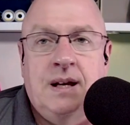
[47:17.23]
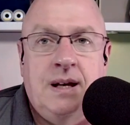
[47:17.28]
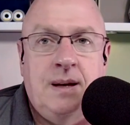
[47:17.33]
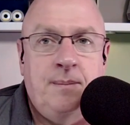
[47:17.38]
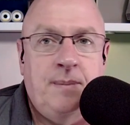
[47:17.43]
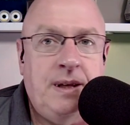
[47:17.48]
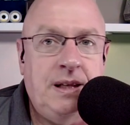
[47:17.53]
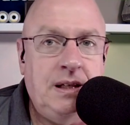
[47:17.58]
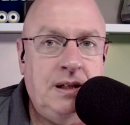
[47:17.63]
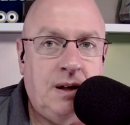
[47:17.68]

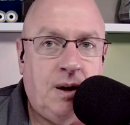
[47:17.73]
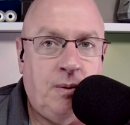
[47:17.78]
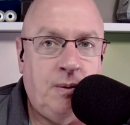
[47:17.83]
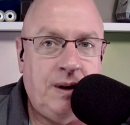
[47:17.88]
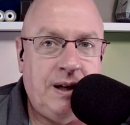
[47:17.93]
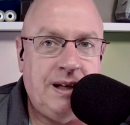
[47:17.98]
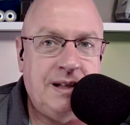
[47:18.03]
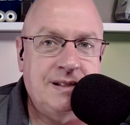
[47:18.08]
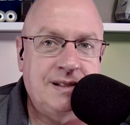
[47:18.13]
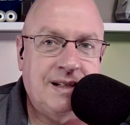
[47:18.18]
But you know,
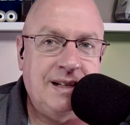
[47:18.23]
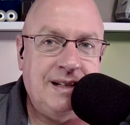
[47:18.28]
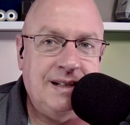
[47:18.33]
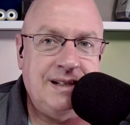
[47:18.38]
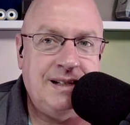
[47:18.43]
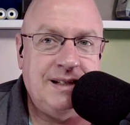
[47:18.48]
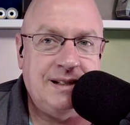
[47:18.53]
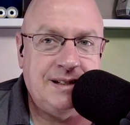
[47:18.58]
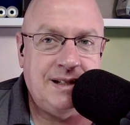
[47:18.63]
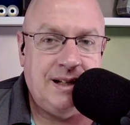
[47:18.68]
it's it,
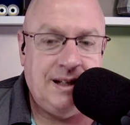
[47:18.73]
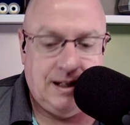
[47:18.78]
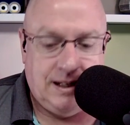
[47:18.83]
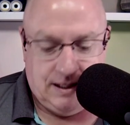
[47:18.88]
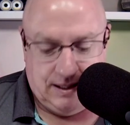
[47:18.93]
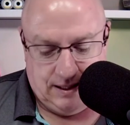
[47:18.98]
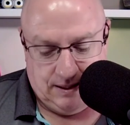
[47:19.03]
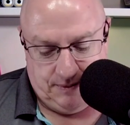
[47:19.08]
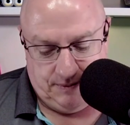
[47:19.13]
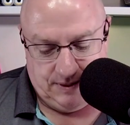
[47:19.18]
it's and
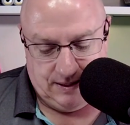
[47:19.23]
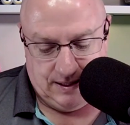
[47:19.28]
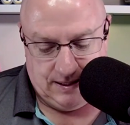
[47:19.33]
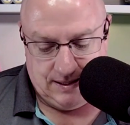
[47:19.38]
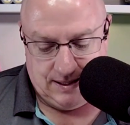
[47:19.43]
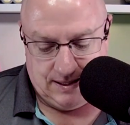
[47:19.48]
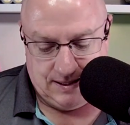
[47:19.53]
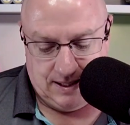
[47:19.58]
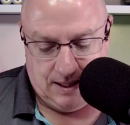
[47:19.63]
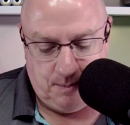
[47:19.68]
it, it's
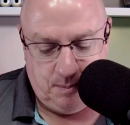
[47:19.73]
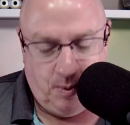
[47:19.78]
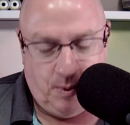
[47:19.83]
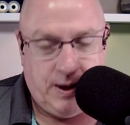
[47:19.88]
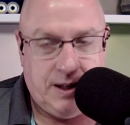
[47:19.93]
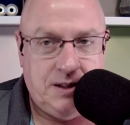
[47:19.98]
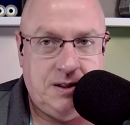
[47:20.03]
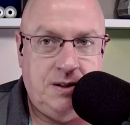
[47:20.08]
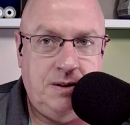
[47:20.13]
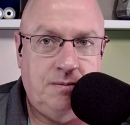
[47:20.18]
the same
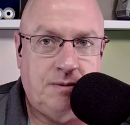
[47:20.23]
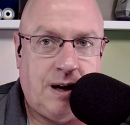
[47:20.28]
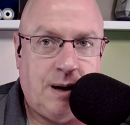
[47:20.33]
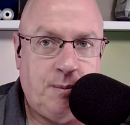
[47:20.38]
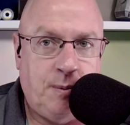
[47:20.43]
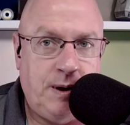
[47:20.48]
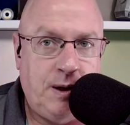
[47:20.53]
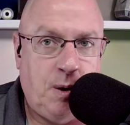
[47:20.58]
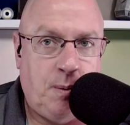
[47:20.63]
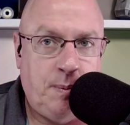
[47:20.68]
point too, Rob.
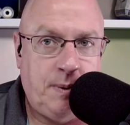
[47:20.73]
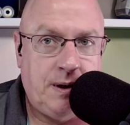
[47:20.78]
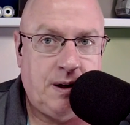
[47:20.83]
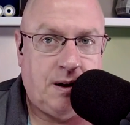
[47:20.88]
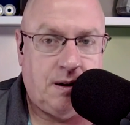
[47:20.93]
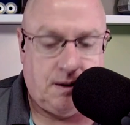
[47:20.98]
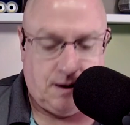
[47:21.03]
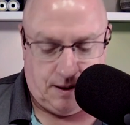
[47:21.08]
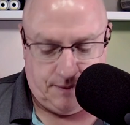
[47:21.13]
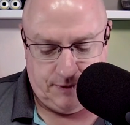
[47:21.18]
We opened
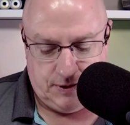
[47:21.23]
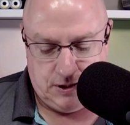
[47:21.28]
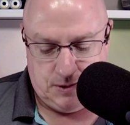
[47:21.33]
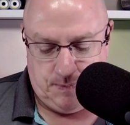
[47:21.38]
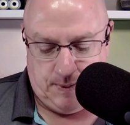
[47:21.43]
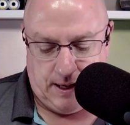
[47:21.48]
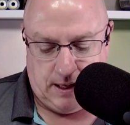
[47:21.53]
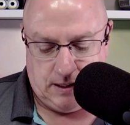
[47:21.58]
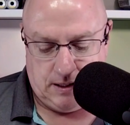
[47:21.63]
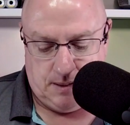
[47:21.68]
our office
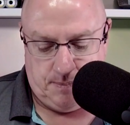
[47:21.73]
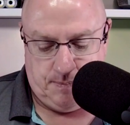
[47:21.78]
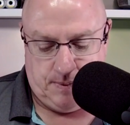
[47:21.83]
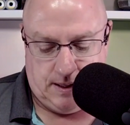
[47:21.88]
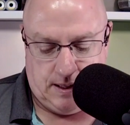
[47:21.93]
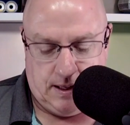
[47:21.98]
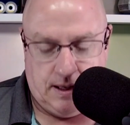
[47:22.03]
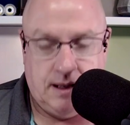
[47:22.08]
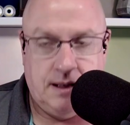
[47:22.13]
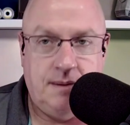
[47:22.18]
back up
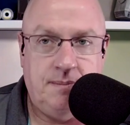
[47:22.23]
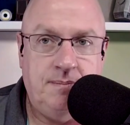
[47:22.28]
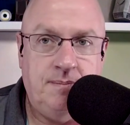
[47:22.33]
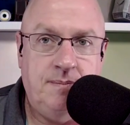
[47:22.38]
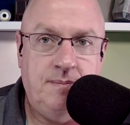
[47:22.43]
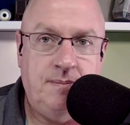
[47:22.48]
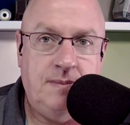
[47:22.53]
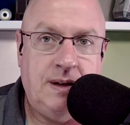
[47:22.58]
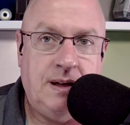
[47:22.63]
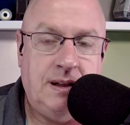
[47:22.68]

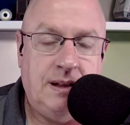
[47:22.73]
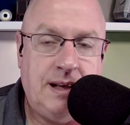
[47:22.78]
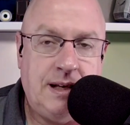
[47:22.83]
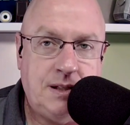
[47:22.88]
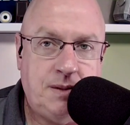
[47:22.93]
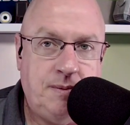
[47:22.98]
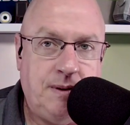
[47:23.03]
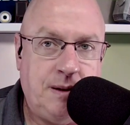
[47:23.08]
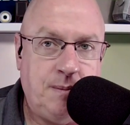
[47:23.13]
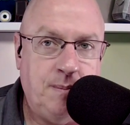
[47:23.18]
on uh,
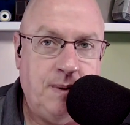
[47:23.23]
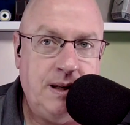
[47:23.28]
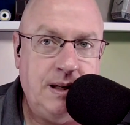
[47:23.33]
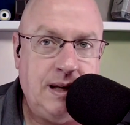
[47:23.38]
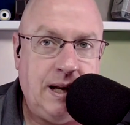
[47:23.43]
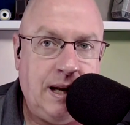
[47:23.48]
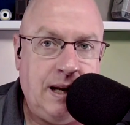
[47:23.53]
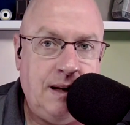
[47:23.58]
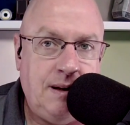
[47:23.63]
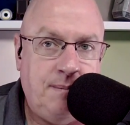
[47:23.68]
last week
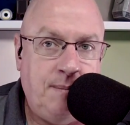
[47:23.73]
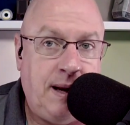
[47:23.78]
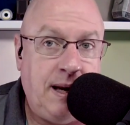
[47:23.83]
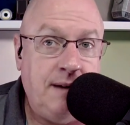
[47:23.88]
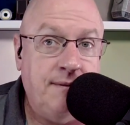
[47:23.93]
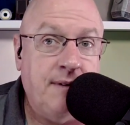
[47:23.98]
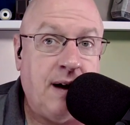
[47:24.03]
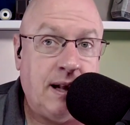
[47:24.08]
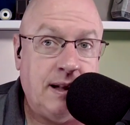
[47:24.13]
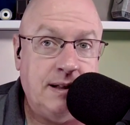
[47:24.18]
Monday and made
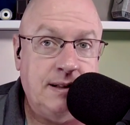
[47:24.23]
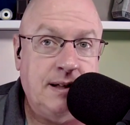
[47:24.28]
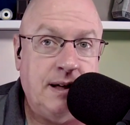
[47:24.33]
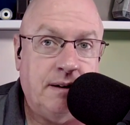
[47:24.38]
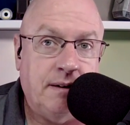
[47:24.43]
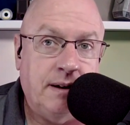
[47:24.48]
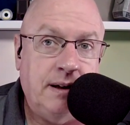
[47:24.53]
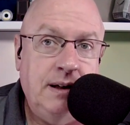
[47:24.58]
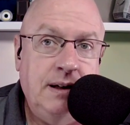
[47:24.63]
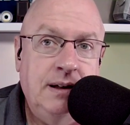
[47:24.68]
it
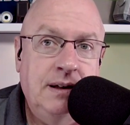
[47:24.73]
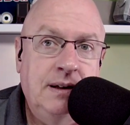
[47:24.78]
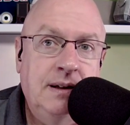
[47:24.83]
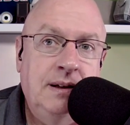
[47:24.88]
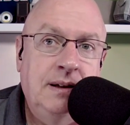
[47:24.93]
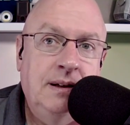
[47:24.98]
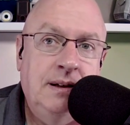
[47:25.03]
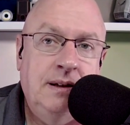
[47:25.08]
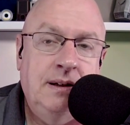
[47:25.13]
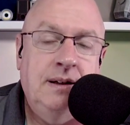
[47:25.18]
voluntary,
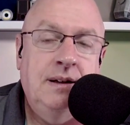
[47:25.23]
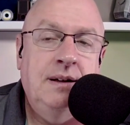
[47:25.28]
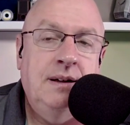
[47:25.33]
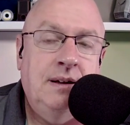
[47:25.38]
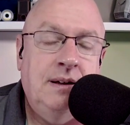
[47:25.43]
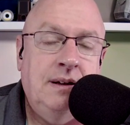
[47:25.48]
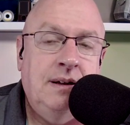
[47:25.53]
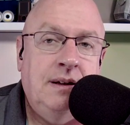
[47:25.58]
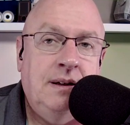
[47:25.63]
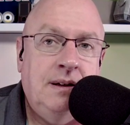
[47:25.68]

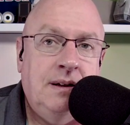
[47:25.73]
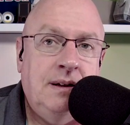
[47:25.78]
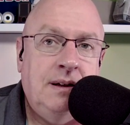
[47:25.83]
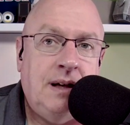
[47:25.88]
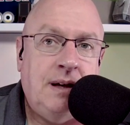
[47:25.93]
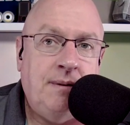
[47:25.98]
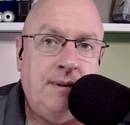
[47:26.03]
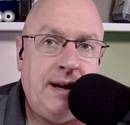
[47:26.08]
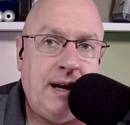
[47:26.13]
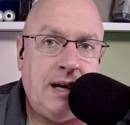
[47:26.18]

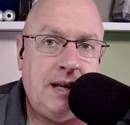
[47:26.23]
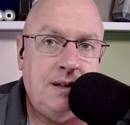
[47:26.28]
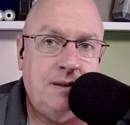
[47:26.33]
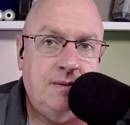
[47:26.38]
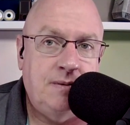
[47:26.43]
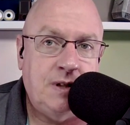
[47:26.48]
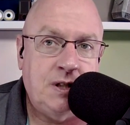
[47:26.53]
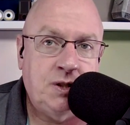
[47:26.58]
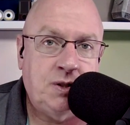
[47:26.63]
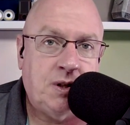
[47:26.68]
and we had
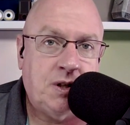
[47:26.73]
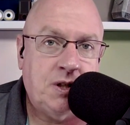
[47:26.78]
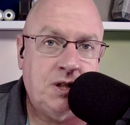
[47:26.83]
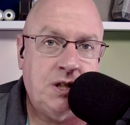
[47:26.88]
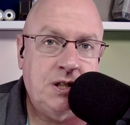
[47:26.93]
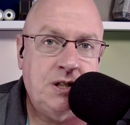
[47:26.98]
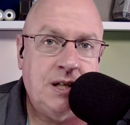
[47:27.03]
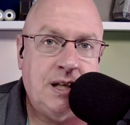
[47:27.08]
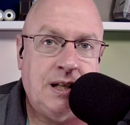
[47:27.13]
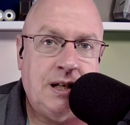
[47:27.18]

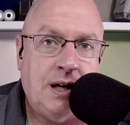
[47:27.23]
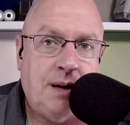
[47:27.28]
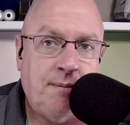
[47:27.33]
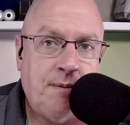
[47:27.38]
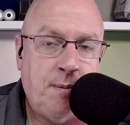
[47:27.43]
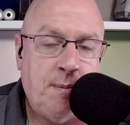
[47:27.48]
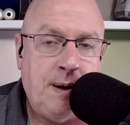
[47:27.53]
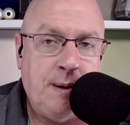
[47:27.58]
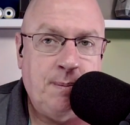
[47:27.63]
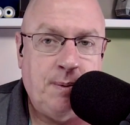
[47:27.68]
restrictions on the number
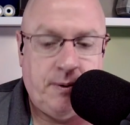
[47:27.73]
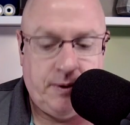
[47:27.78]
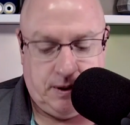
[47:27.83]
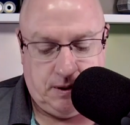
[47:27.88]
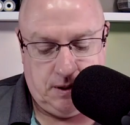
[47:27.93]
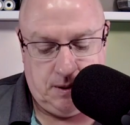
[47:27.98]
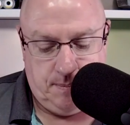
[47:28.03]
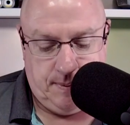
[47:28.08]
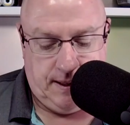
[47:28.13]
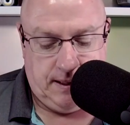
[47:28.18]
of people that
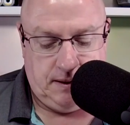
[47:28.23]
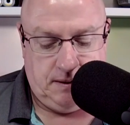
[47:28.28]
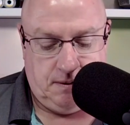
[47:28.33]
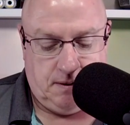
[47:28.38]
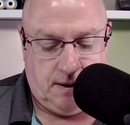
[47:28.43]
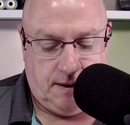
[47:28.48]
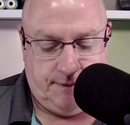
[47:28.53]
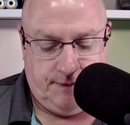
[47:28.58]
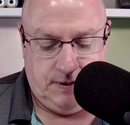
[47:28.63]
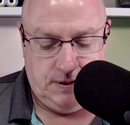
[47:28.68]
could be in the
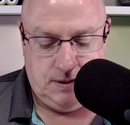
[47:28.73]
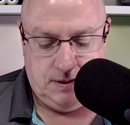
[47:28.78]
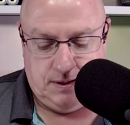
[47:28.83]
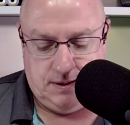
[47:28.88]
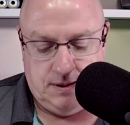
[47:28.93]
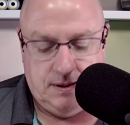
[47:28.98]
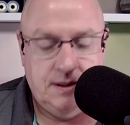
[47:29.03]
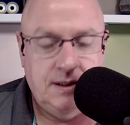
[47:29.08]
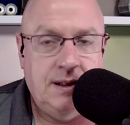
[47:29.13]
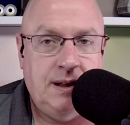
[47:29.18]
office,
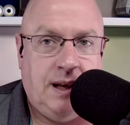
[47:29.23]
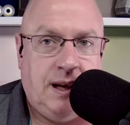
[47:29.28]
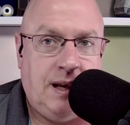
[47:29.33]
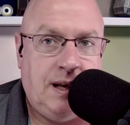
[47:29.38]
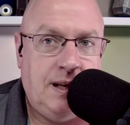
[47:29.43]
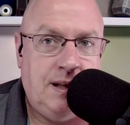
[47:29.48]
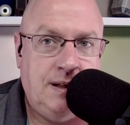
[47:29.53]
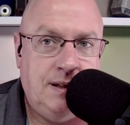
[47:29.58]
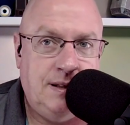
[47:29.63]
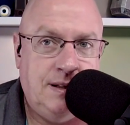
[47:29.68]

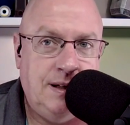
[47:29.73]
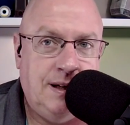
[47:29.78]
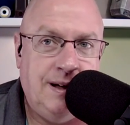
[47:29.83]
and uh,